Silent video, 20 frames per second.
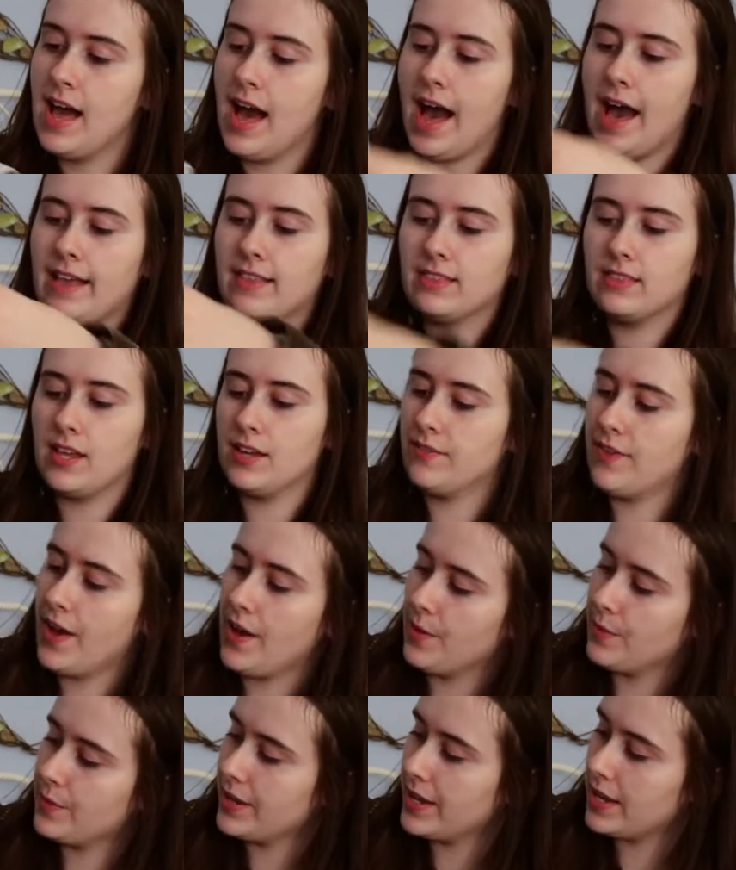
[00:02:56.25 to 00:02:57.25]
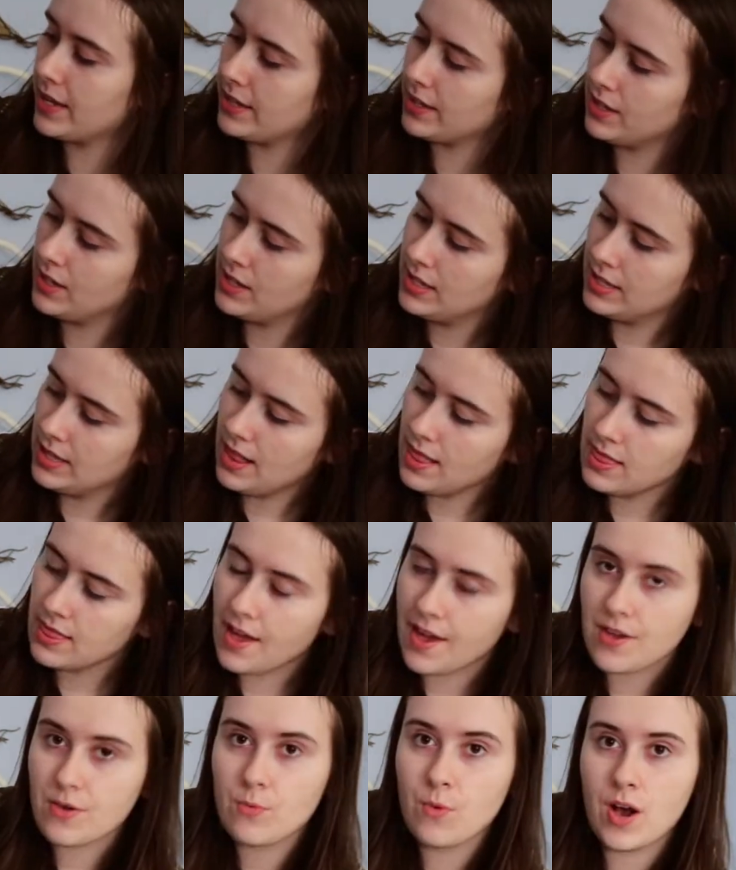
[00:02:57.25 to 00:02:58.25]
I love how like
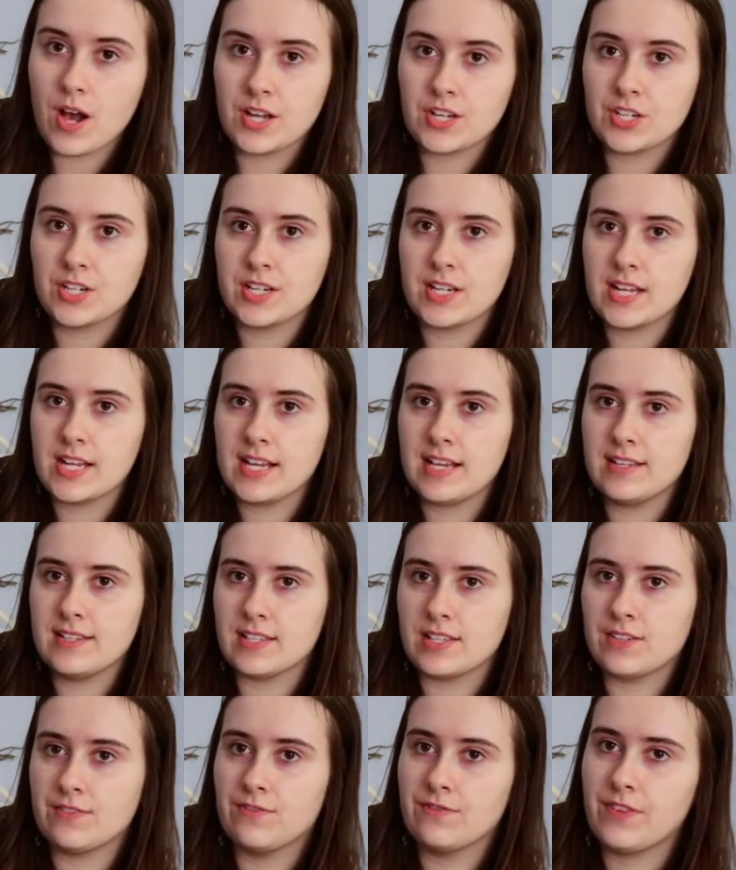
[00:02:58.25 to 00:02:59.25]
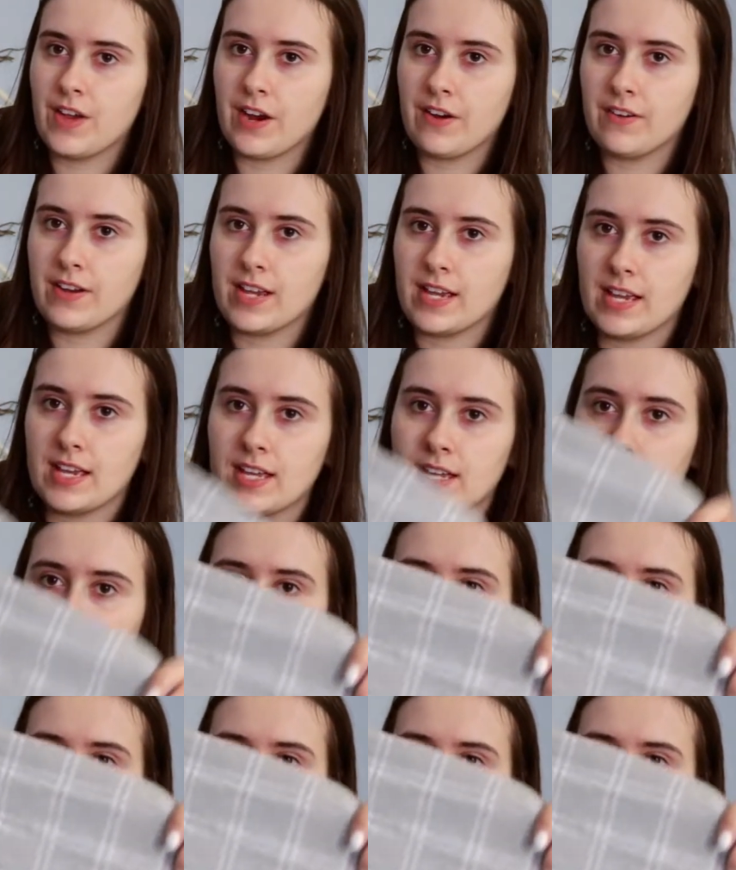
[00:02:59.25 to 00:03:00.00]
light wash it is. It's very